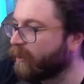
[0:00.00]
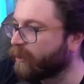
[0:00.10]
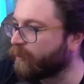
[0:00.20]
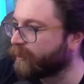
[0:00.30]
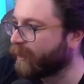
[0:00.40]

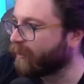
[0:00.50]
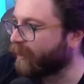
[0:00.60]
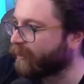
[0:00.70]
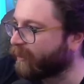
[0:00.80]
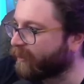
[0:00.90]
You would get
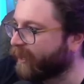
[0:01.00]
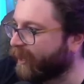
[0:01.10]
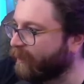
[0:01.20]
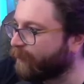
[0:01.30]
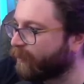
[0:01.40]
like a
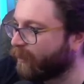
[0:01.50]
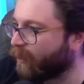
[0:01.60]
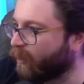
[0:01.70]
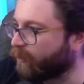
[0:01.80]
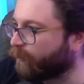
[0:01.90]
cape
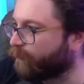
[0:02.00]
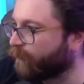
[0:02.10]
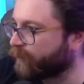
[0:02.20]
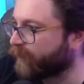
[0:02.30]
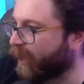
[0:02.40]
on your
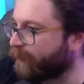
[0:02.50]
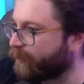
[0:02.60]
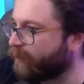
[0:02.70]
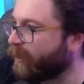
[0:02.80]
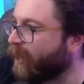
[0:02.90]
first
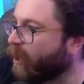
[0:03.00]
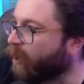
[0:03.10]
capture.